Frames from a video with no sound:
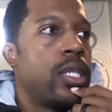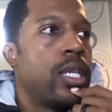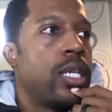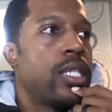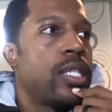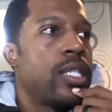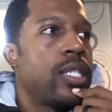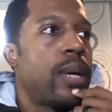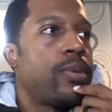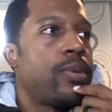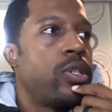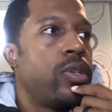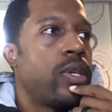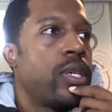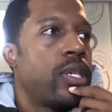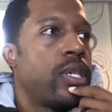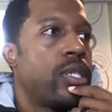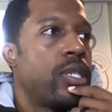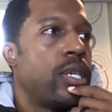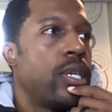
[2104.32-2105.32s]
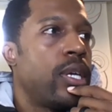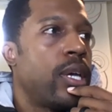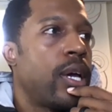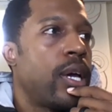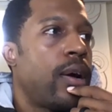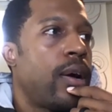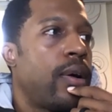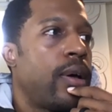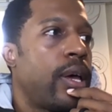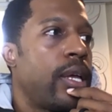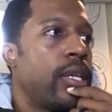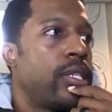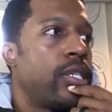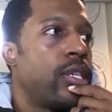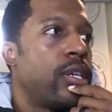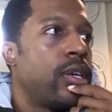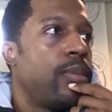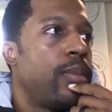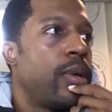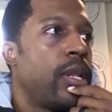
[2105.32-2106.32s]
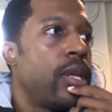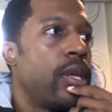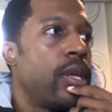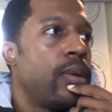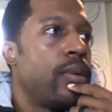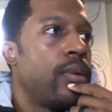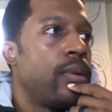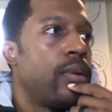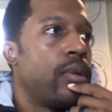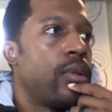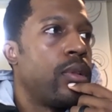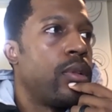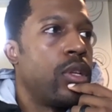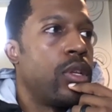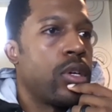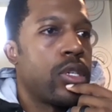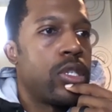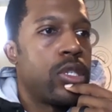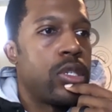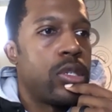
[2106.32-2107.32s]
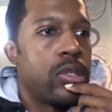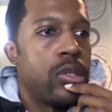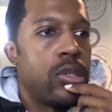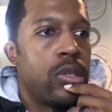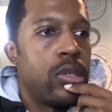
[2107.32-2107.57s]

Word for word: desktop so you can see how ATEM Mini looks.